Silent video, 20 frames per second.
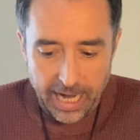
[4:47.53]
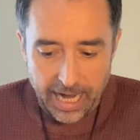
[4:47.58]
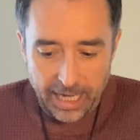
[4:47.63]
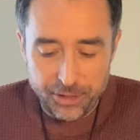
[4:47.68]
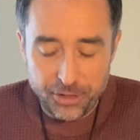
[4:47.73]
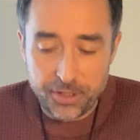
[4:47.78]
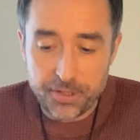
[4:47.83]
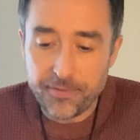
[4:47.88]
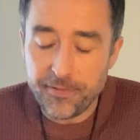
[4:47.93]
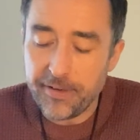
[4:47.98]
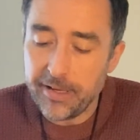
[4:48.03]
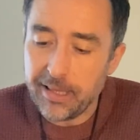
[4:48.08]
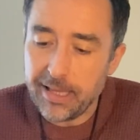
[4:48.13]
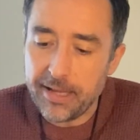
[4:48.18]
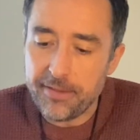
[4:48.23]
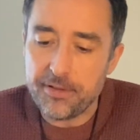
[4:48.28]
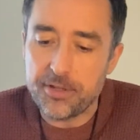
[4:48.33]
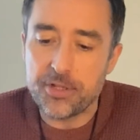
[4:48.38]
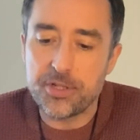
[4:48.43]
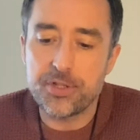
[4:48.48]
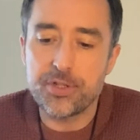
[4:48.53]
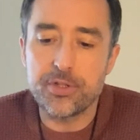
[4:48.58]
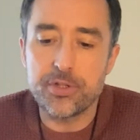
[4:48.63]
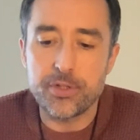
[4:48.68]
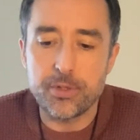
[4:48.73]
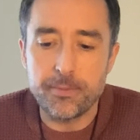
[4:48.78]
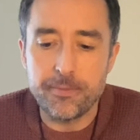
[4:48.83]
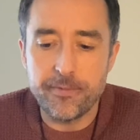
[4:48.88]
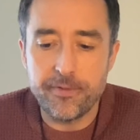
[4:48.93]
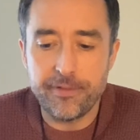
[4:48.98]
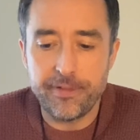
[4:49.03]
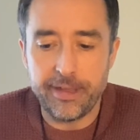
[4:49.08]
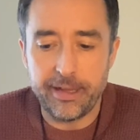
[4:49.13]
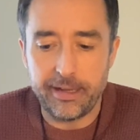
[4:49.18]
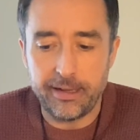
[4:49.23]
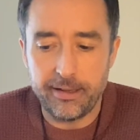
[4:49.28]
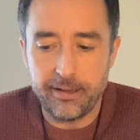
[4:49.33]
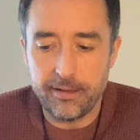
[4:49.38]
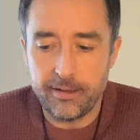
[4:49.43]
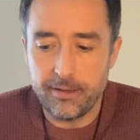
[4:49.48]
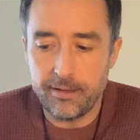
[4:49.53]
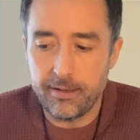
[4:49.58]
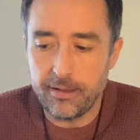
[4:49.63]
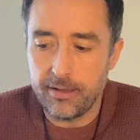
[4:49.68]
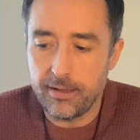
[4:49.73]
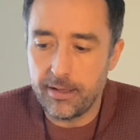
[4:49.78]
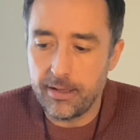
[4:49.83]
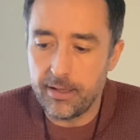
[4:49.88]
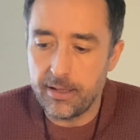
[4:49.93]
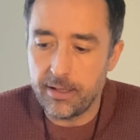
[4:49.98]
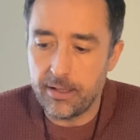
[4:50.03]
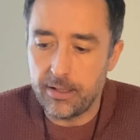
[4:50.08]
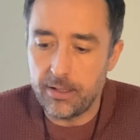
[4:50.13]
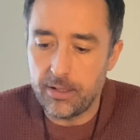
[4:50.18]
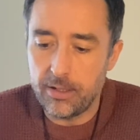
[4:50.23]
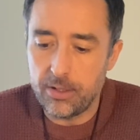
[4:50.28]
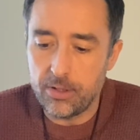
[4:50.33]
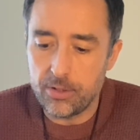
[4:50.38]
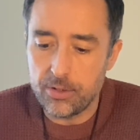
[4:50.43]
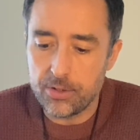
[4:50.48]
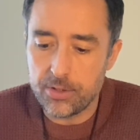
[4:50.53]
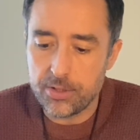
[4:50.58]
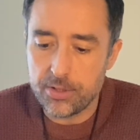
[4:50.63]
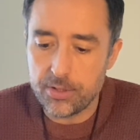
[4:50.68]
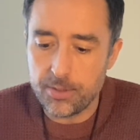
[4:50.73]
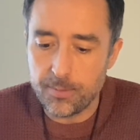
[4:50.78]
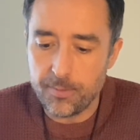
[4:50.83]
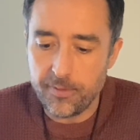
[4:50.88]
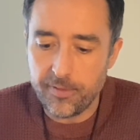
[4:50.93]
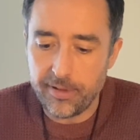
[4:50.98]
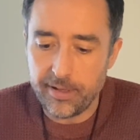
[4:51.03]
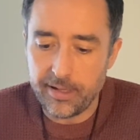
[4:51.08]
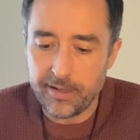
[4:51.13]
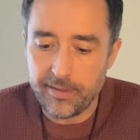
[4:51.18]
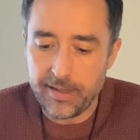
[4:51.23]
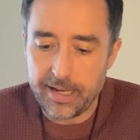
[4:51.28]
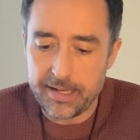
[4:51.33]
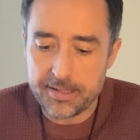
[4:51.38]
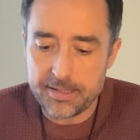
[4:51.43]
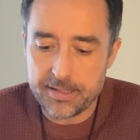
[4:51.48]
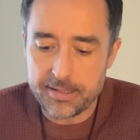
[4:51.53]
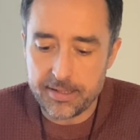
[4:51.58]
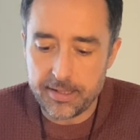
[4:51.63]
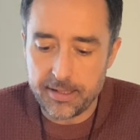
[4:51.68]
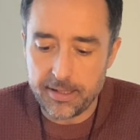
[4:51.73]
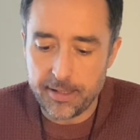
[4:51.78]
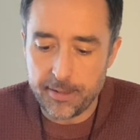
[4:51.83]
just feel like there's something that's